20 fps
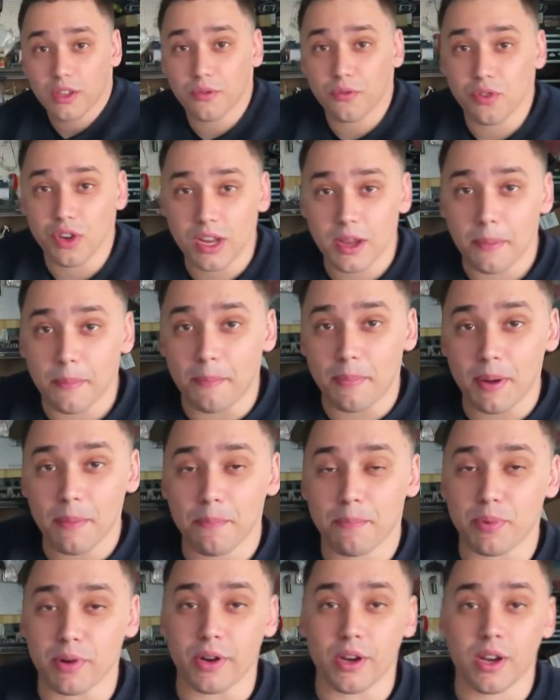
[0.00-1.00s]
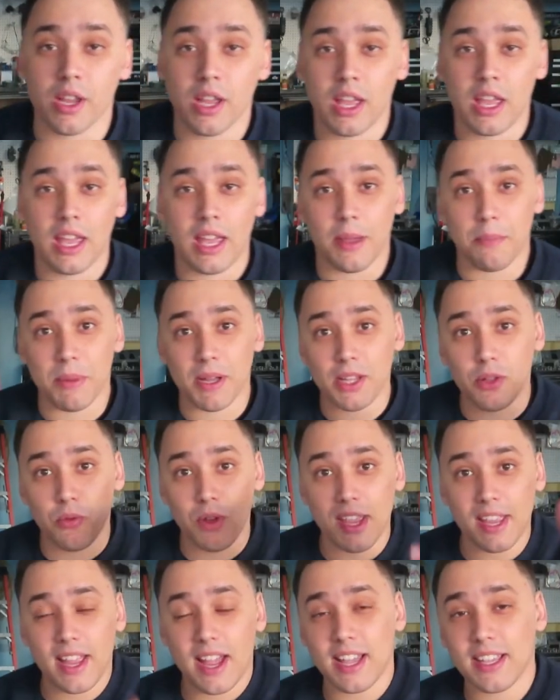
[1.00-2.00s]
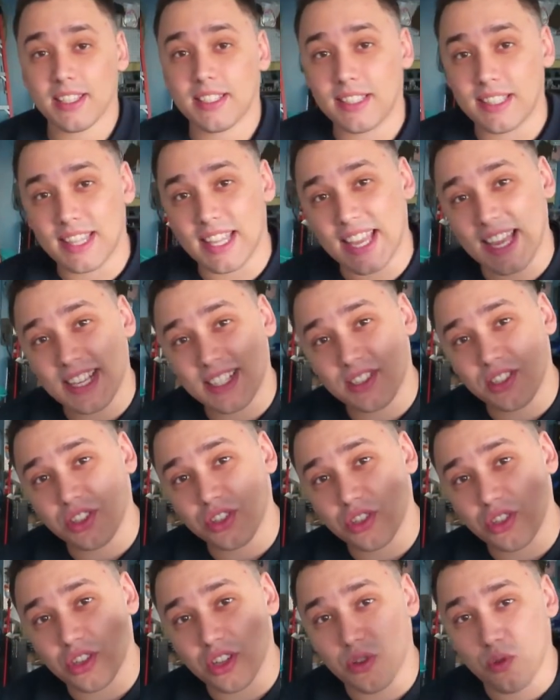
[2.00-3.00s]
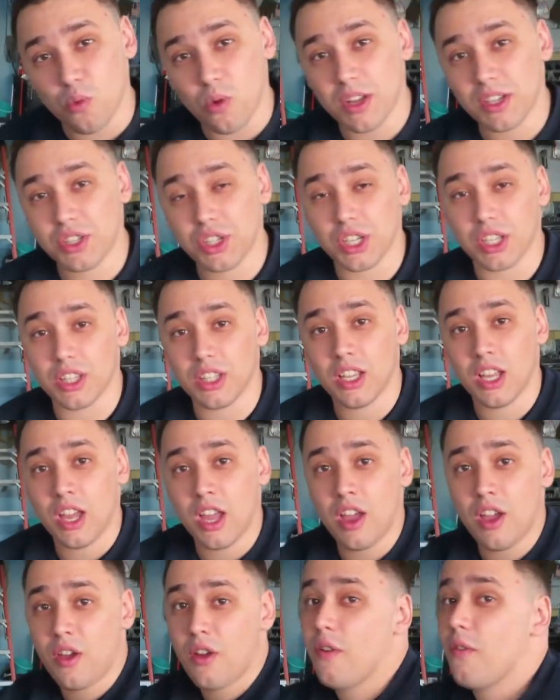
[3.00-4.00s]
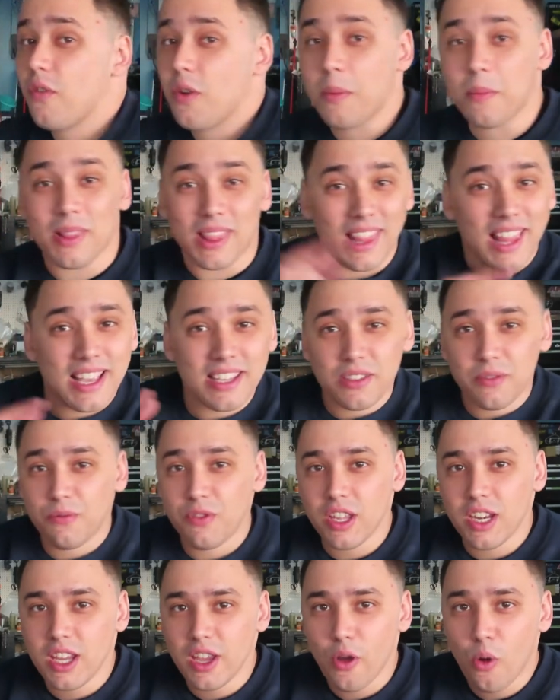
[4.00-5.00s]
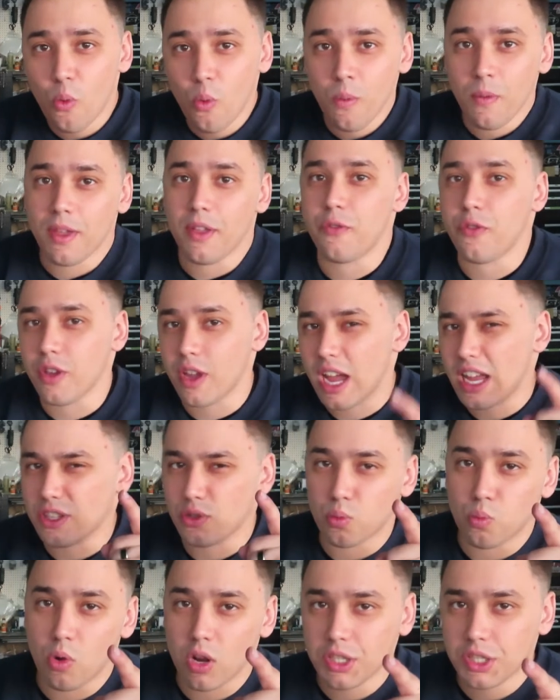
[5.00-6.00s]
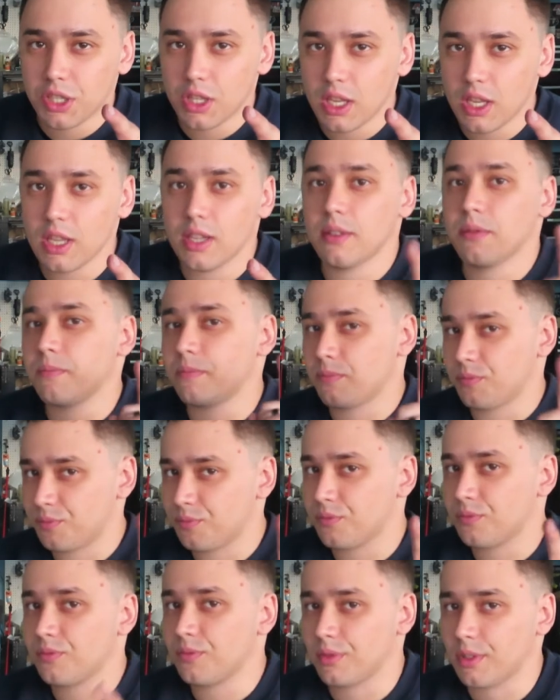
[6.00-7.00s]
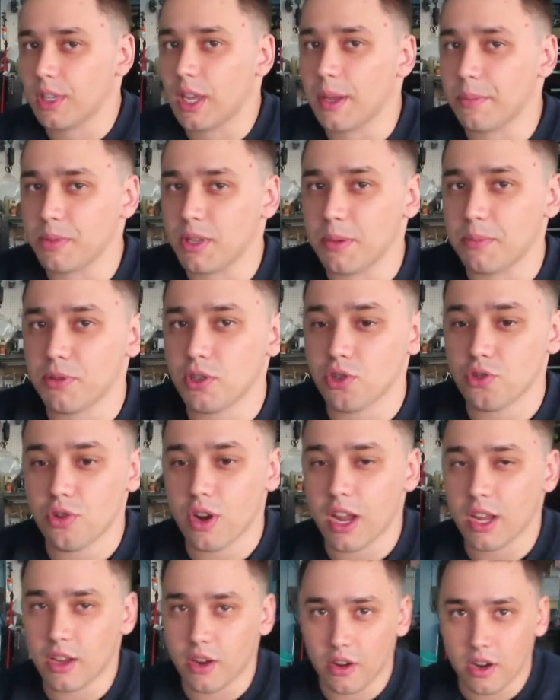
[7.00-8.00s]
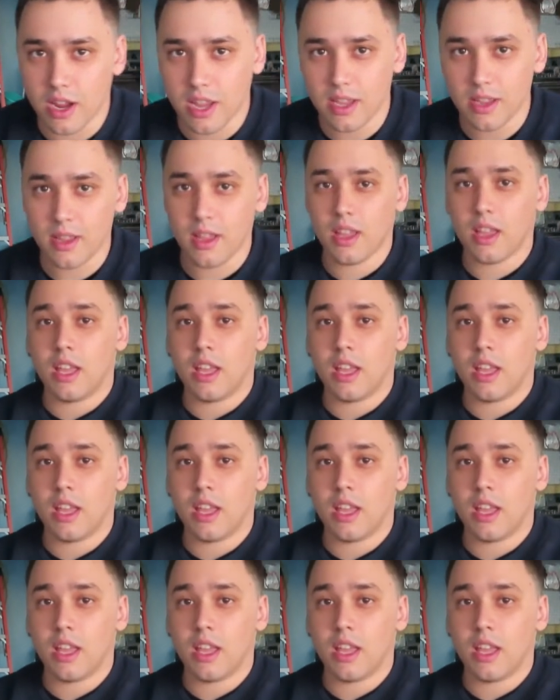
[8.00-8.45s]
the rear bumper. And by the way, guys, the answer to the question from last video, if you guys watched it, I'm keeping track, all right,